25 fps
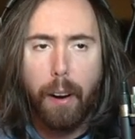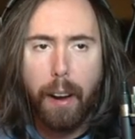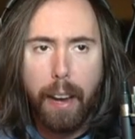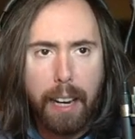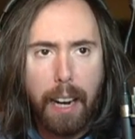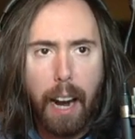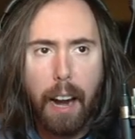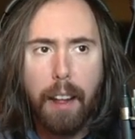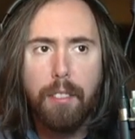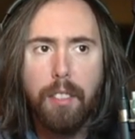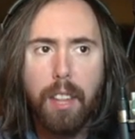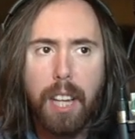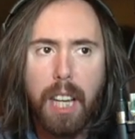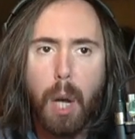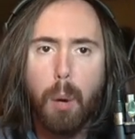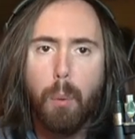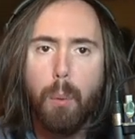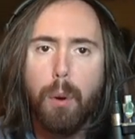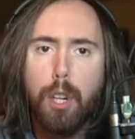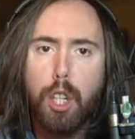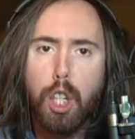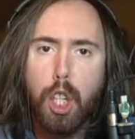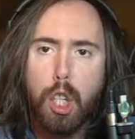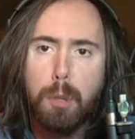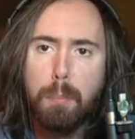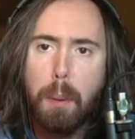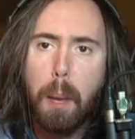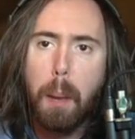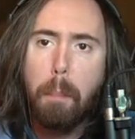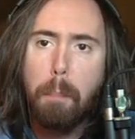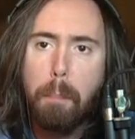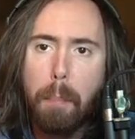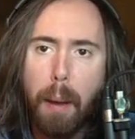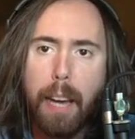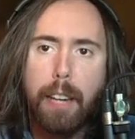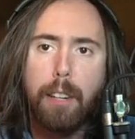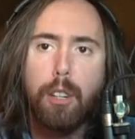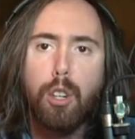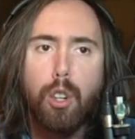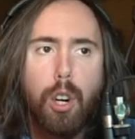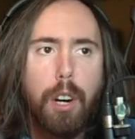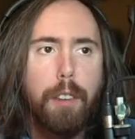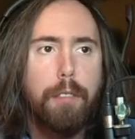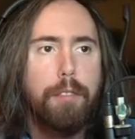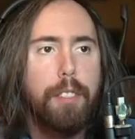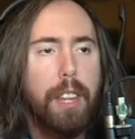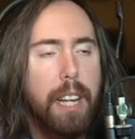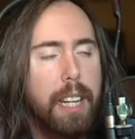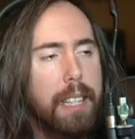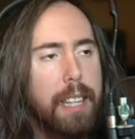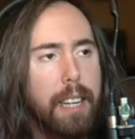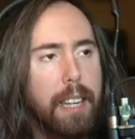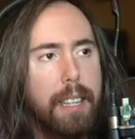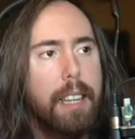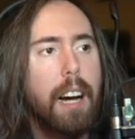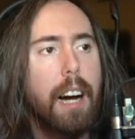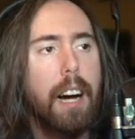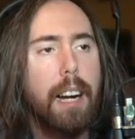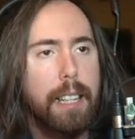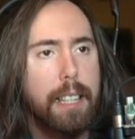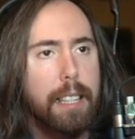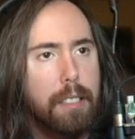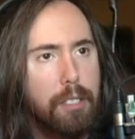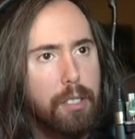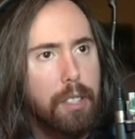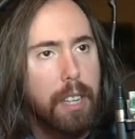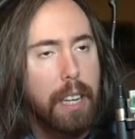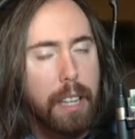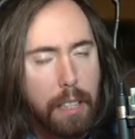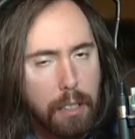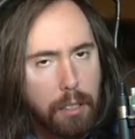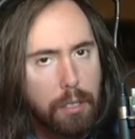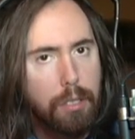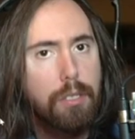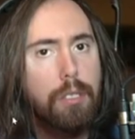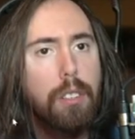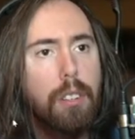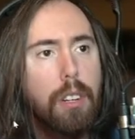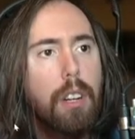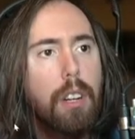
and I think it would just be better if they did not exist.